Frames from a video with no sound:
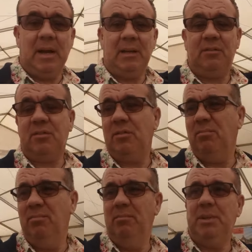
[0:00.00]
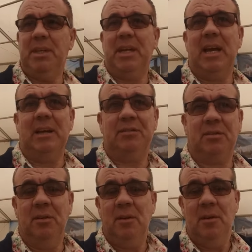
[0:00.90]
bags, a bit of
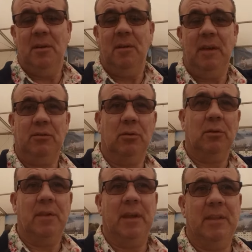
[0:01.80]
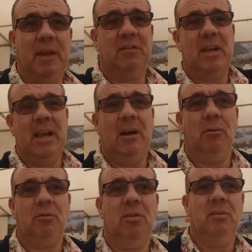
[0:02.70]
gas, that sort of thing, and that's
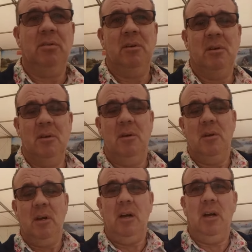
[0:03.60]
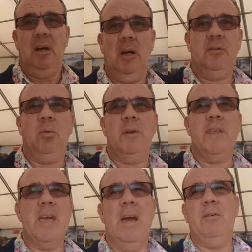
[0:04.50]
out uh, it's one
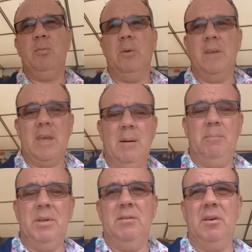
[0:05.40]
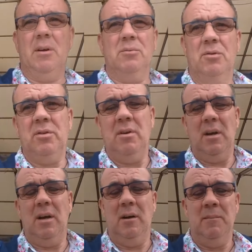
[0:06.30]
of the areas, one of the camping zones.
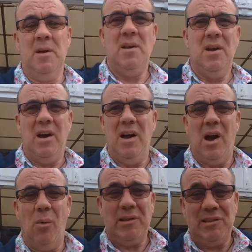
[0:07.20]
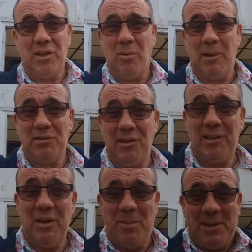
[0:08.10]
Um, wait till I come
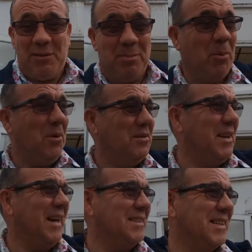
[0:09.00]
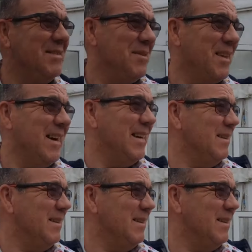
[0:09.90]
outside. A little bit disappointed actually with that.